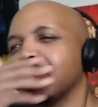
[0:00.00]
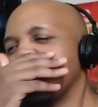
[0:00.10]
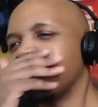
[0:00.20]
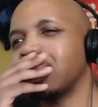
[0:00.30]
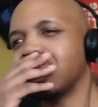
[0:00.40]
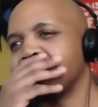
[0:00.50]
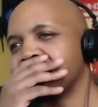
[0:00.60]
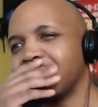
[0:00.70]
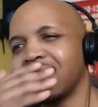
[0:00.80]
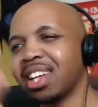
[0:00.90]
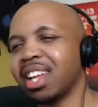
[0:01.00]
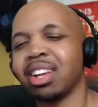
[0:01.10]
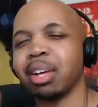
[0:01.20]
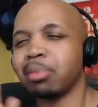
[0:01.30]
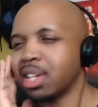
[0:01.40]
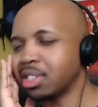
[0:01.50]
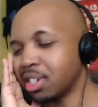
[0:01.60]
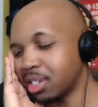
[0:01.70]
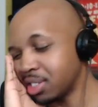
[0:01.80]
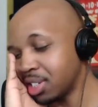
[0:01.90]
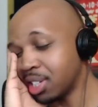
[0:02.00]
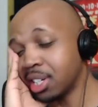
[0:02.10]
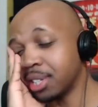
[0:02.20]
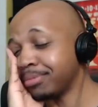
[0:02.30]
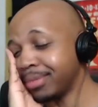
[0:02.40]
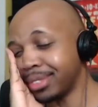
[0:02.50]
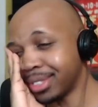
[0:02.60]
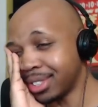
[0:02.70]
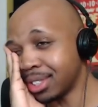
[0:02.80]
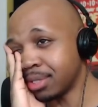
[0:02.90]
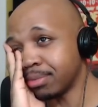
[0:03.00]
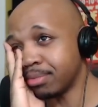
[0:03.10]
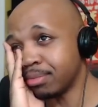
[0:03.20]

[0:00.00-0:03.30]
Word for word: I don't know. All that blood's hers. Yeah. Yeah.